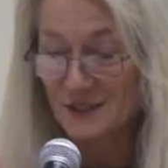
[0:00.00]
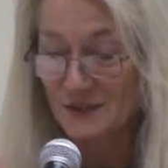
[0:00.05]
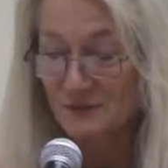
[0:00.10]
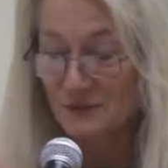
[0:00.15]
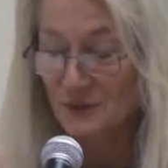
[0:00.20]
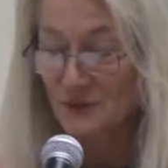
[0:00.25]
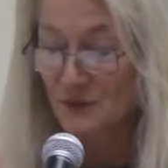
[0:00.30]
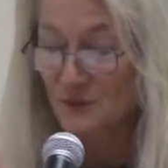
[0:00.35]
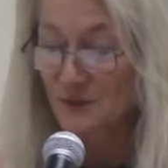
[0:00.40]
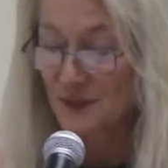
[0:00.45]
this
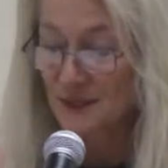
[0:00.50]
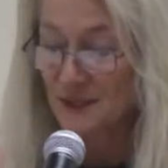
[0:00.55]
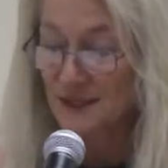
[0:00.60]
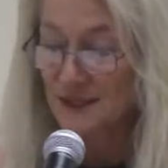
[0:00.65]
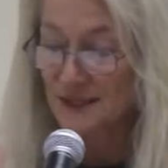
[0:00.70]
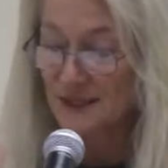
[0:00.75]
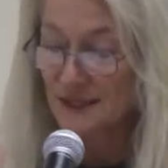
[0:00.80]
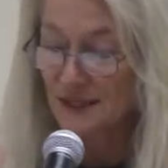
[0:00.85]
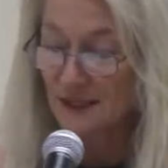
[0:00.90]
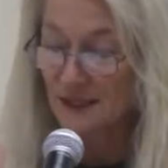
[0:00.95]

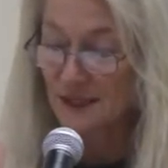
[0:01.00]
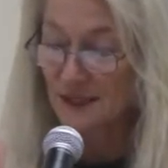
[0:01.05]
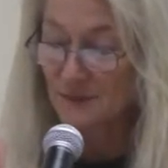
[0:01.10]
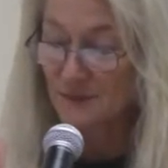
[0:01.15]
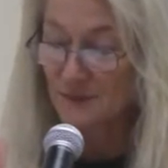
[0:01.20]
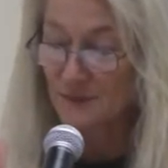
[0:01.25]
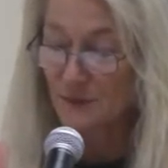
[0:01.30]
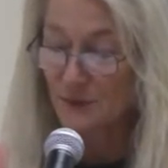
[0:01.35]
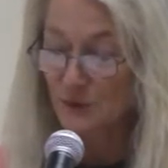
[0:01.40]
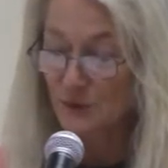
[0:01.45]
voluminous
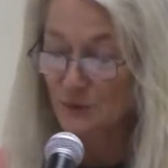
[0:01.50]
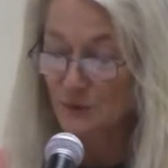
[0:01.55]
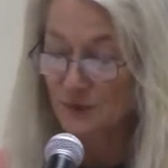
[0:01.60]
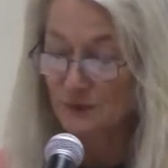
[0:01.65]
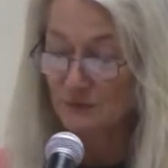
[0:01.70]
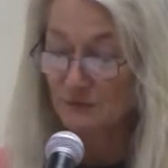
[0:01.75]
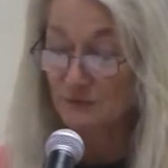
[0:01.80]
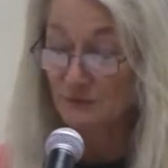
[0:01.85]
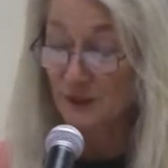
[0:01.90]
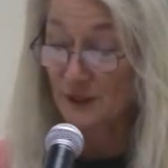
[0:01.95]
group
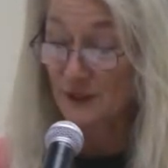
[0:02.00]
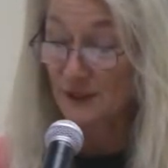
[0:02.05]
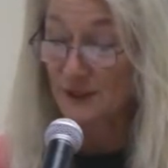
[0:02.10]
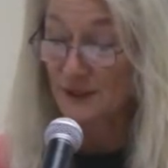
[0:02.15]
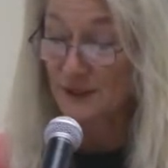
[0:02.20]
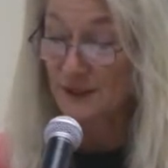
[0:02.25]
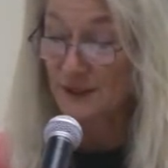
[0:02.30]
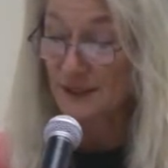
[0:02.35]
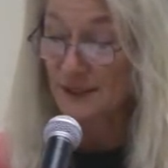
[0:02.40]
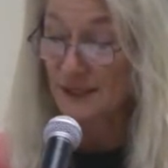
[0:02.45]
of
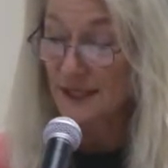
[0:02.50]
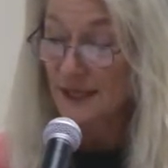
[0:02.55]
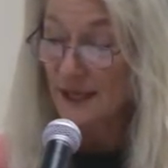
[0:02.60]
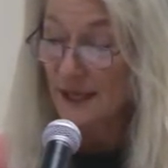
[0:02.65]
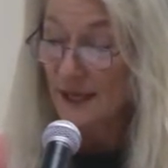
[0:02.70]
files.